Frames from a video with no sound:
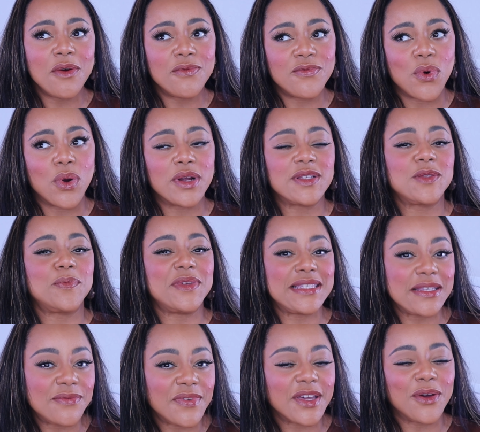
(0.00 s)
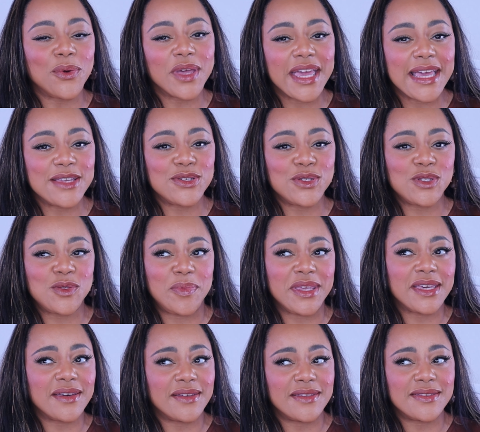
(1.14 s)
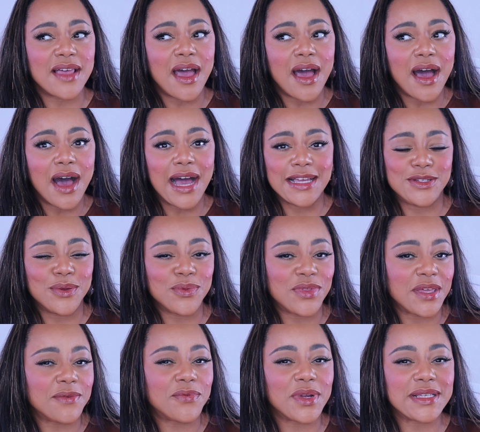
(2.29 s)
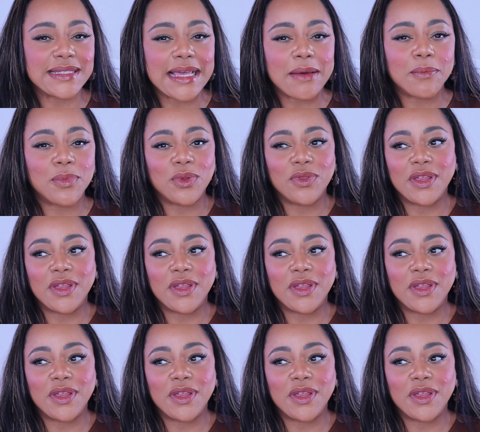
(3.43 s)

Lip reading: for specific occasions because I don't think, for example,